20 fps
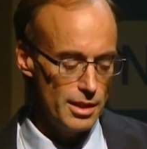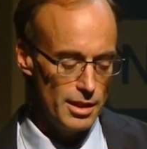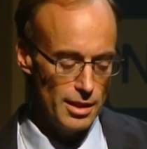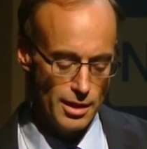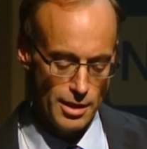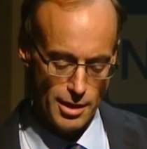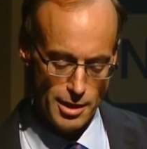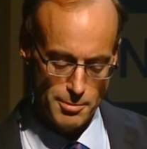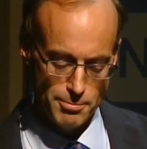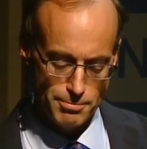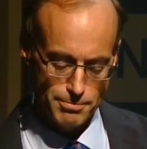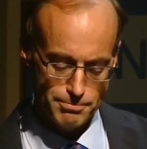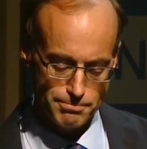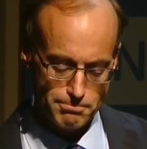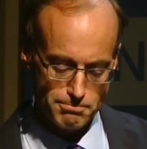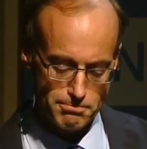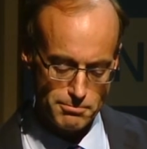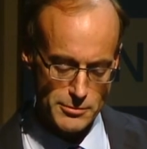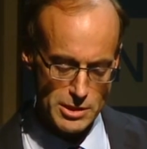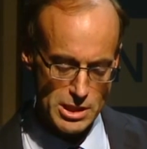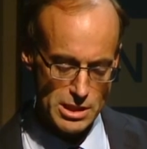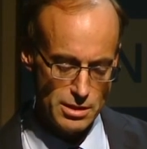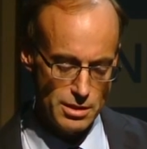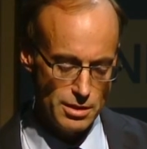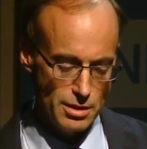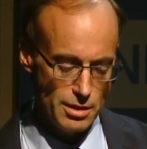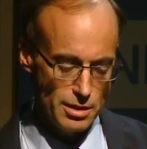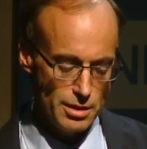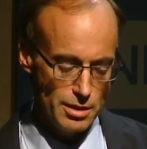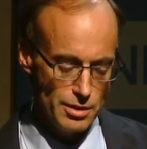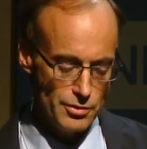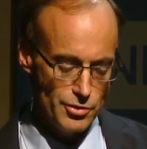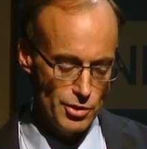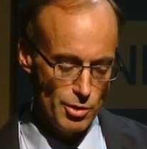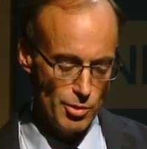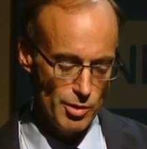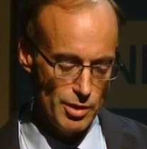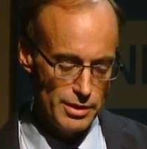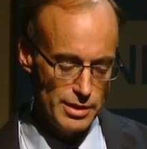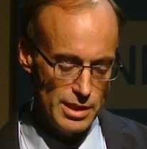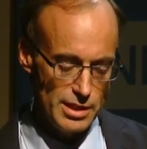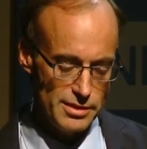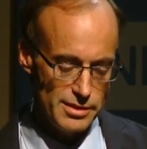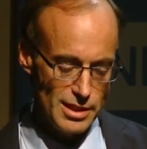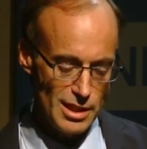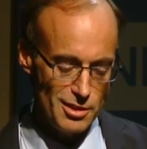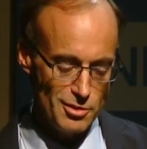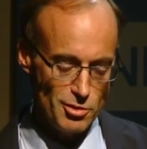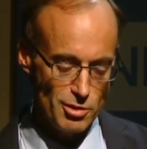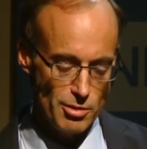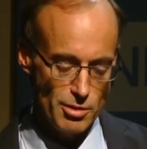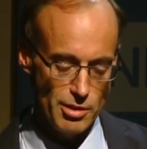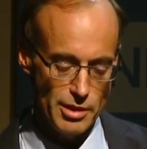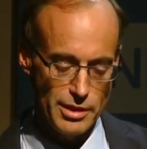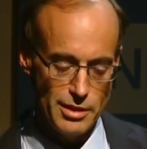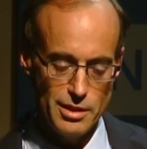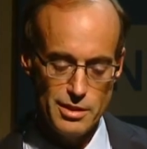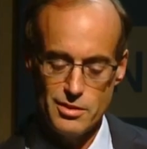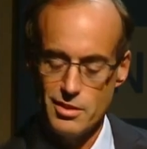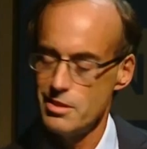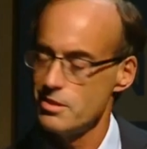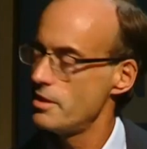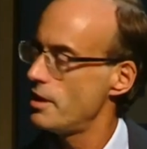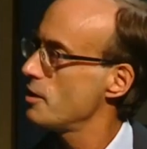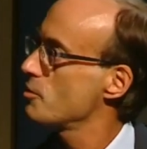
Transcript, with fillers: um, so the essential, and this is